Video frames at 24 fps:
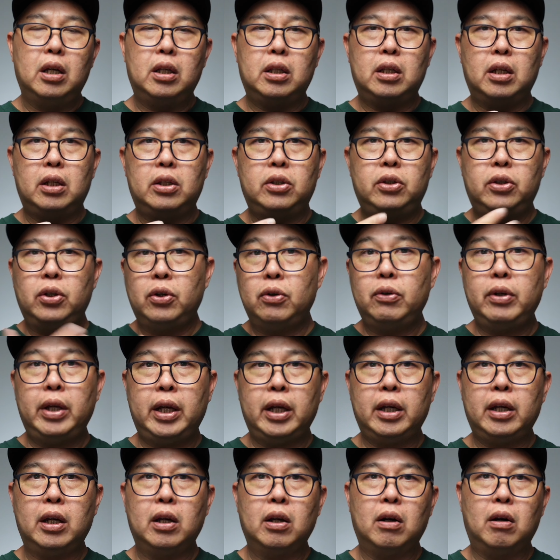the
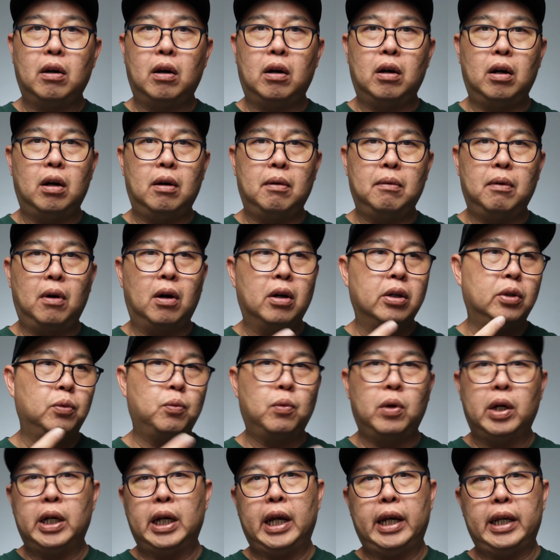tuning on
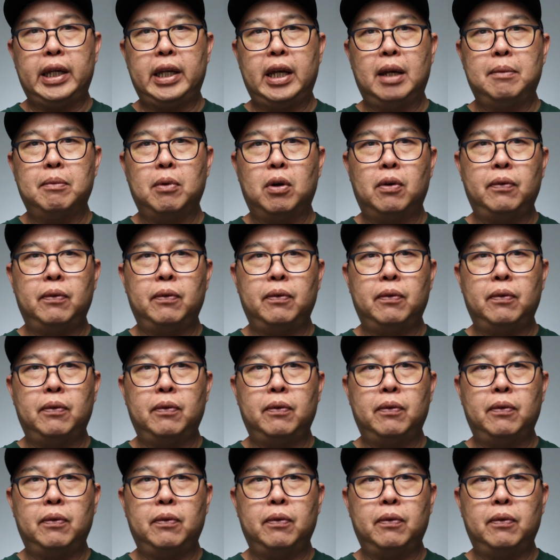1 IEM.